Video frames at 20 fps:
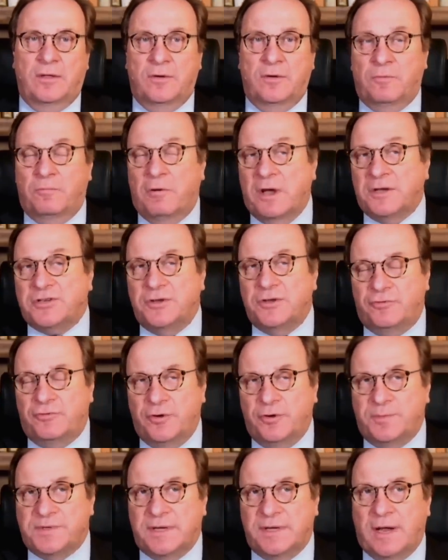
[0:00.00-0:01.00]
Russian
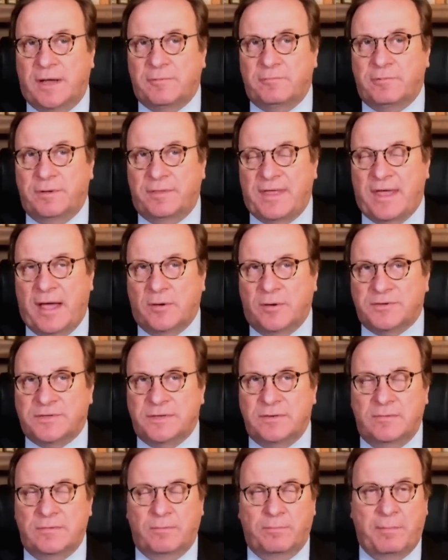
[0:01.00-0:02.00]
troops at
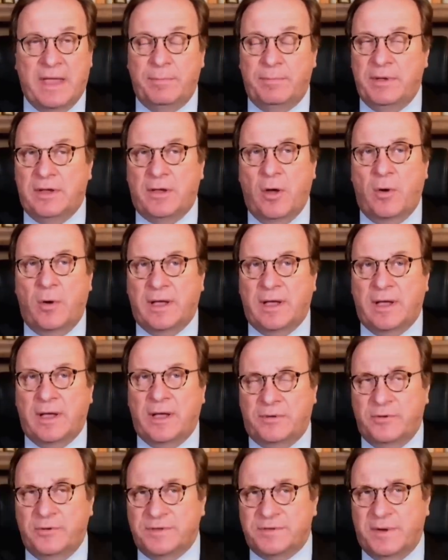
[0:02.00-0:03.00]
100,000, maybe going
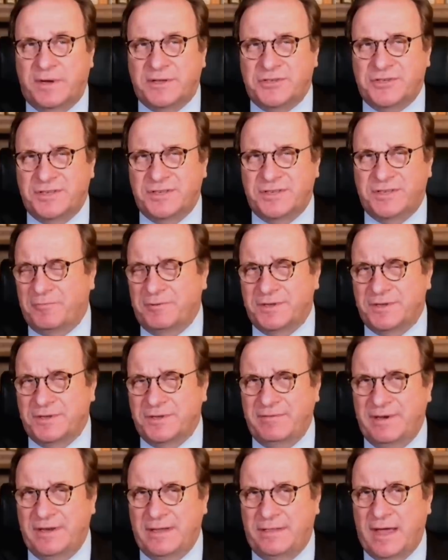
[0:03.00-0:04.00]
up to as much as
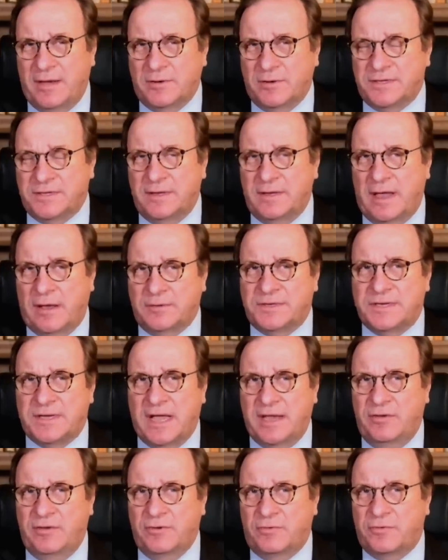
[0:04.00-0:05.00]
170,000
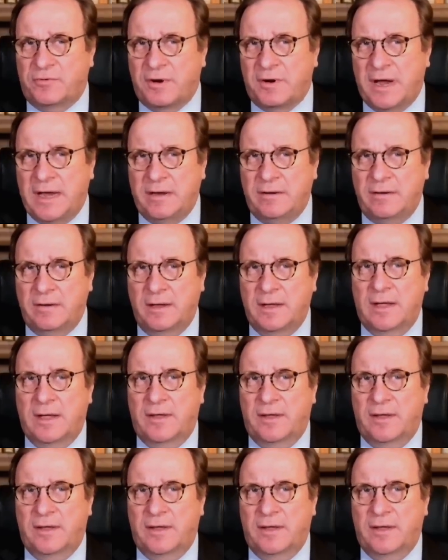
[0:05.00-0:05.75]
outside Ukraine,